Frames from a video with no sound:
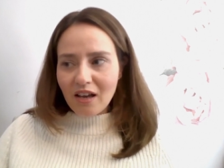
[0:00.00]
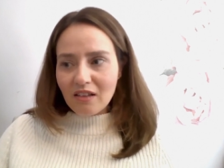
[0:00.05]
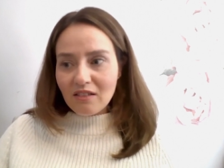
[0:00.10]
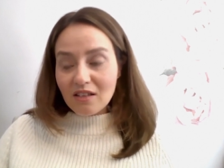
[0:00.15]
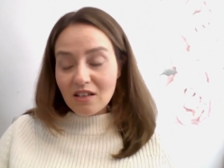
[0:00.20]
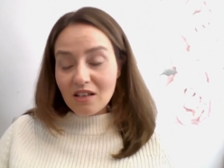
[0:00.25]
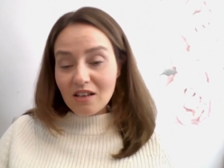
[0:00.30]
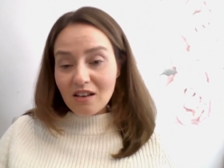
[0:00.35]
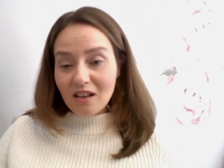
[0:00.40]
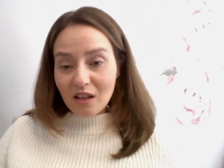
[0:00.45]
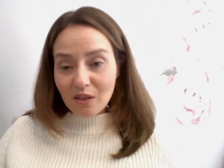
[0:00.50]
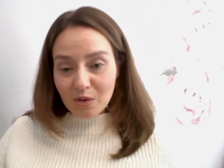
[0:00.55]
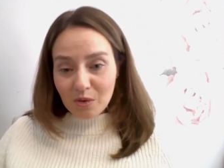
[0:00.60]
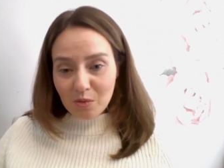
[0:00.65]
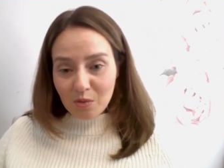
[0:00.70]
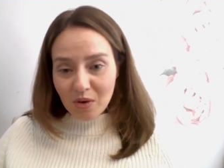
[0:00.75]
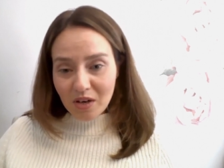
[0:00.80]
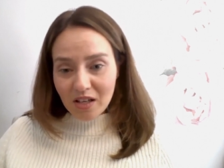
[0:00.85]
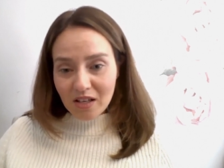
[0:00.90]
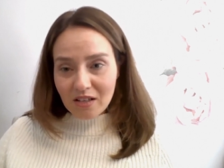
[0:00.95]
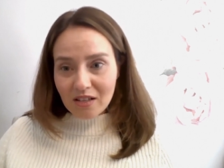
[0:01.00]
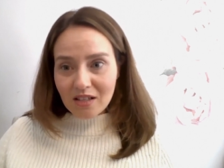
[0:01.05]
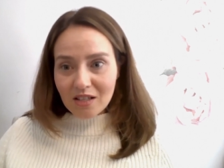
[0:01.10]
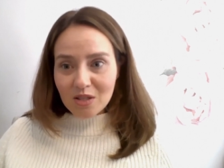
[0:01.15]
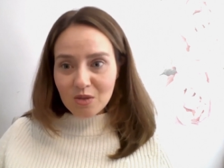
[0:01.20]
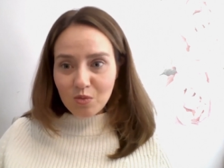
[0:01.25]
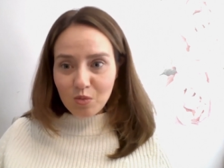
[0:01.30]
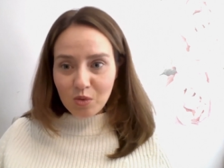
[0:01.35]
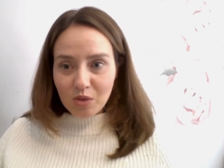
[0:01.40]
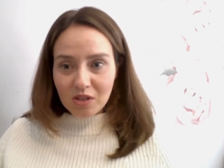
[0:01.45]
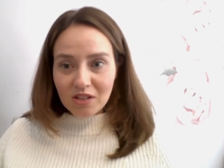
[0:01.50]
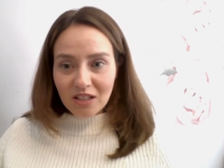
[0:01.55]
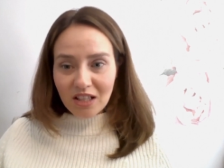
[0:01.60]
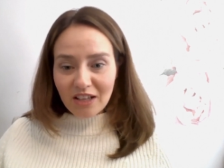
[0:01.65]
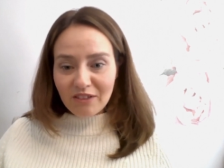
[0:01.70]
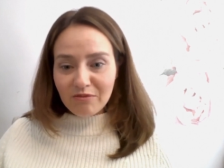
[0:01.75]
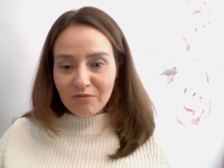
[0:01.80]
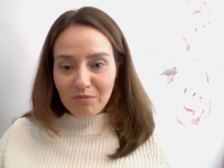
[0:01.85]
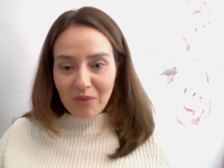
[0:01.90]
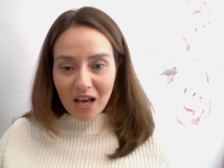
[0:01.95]
And then another one is
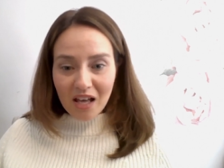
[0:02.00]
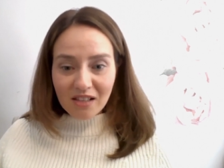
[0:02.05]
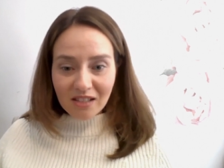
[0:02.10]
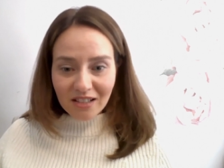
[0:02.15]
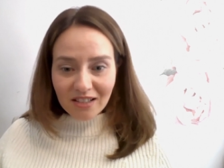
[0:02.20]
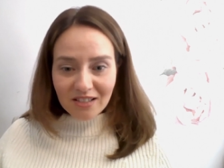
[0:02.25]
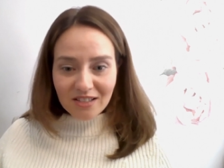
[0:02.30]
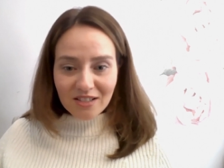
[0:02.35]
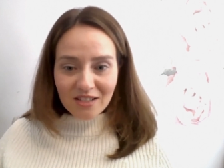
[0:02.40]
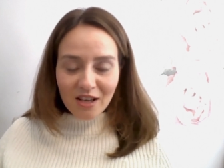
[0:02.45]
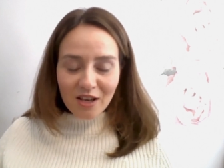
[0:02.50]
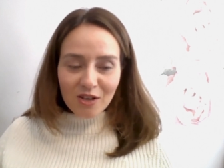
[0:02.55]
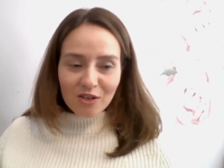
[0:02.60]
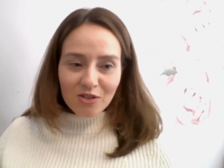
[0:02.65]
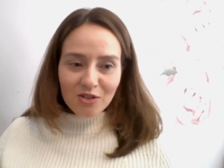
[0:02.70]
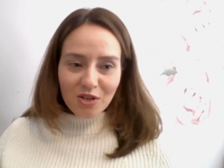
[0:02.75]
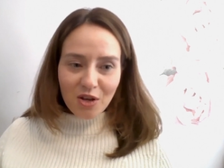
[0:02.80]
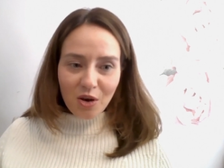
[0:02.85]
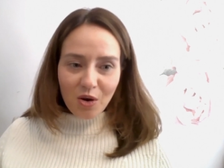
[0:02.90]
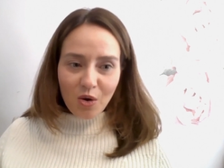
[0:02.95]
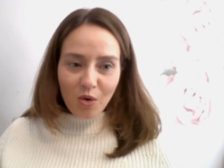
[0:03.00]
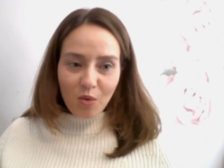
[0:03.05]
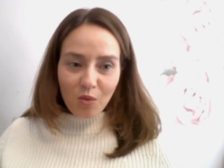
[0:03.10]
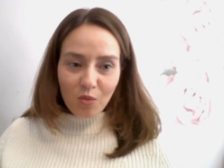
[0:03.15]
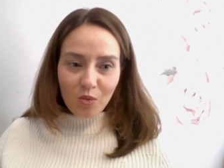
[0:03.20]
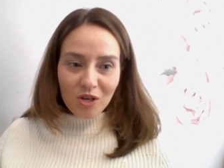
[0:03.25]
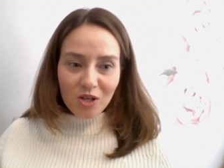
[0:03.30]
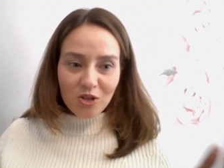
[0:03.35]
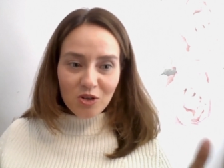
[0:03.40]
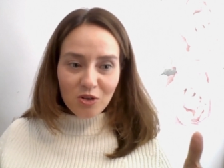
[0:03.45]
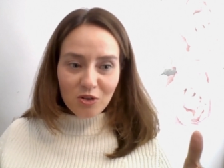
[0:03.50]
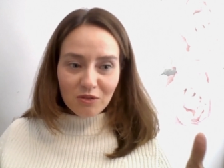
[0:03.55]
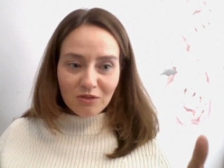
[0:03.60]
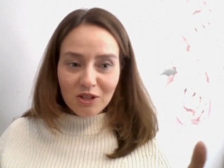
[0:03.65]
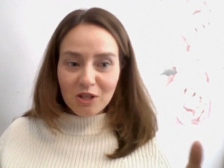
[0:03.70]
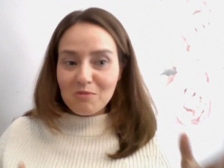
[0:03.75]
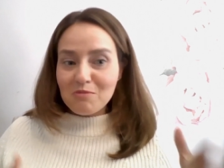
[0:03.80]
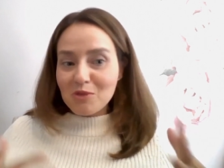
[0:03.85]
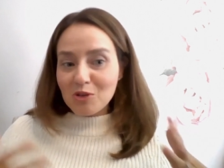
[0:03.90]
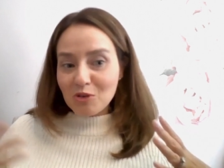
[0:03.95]
work-life balance. So when you're
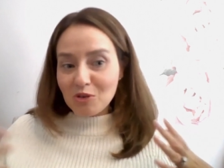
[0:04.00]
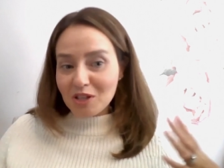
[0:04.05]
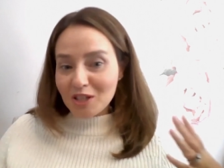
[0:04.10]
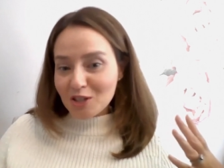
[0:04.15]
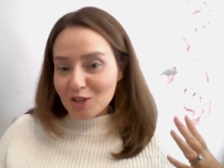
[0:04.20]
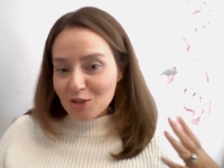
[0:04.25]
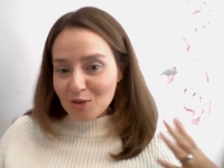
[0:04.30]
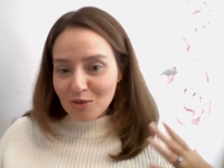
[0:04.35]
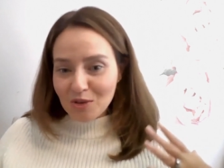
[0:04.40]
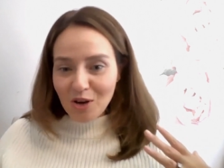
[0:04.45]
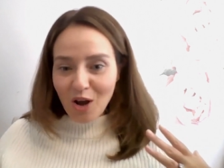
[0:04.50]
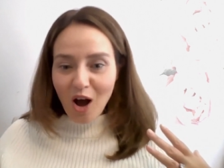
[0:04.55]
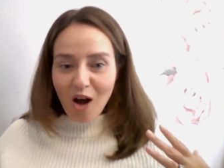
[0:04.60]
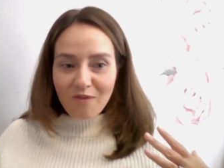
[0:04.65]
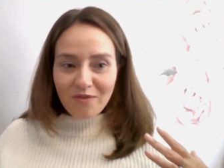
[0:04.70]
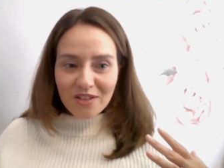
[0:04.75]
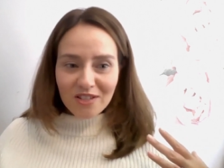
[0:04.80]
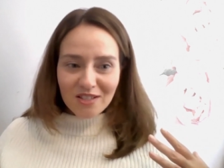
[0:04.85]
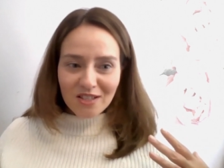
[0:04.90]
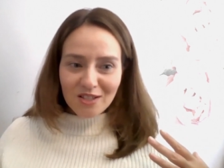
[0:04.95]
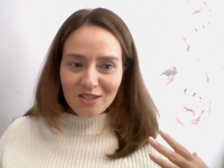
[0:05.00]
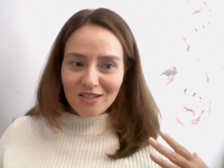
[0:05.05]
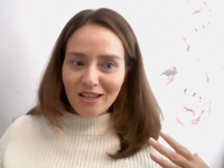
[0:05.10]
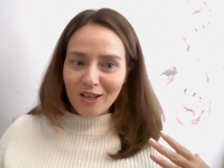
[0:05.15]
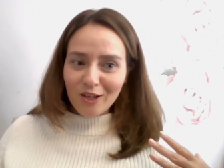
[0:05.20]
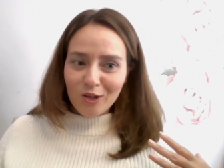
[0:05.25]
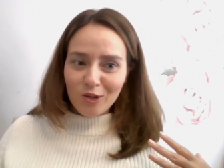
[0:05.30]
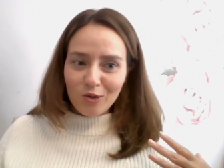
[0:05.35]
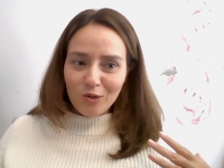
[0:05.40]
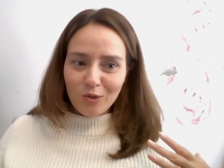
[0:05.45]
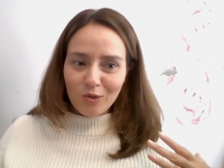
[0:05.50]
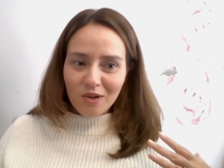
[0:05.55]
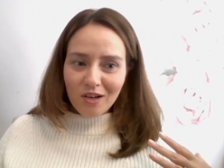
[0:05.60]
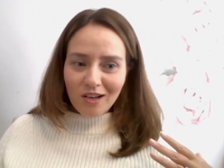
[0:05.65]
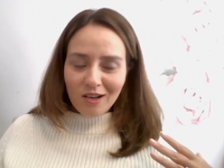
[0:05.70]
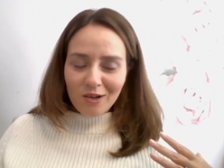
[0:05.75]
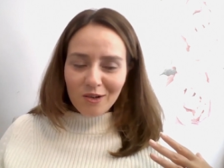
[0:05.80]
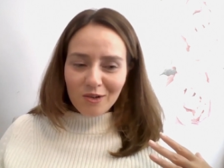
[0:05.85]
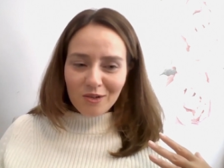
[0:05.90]
commuting to an office, it's like you